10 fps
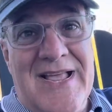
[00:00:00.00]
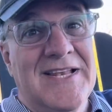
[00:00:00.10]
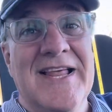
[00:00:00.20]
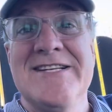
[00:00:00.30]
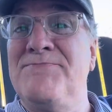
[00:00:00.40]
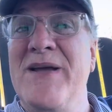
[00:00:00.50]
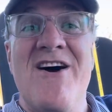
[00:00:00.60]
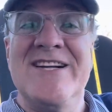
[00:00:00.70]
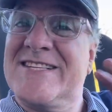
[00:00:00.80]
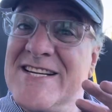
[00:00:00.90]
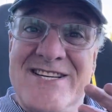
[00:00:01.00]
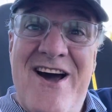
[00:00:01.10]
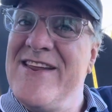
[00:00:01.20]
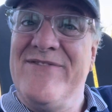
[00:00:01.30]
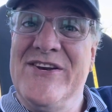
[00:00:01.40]
let's be honest, it's
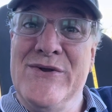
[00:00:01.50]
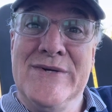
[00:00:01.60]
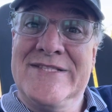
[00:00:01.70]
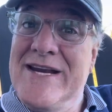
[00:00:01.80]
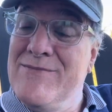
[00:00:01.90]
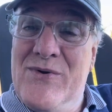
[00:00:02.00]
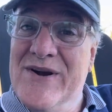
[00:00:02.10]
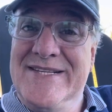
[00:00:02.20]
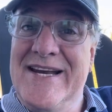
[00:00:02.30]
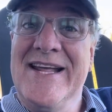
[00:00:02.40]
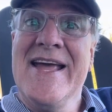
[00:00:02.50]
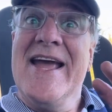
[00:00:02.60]
not even news anymore, is it?